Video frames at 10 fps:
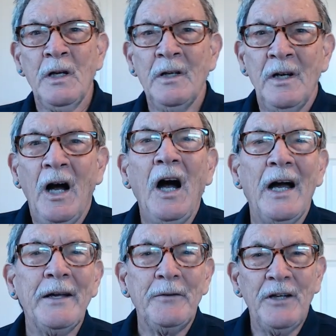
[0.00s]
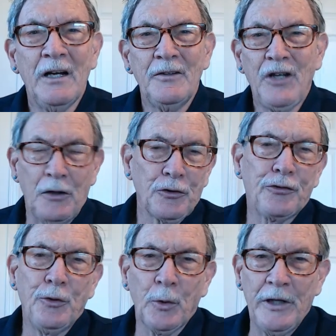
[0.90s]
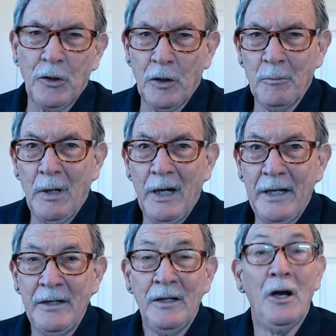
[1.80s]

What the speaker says: Hi, Dr. Stewart here in my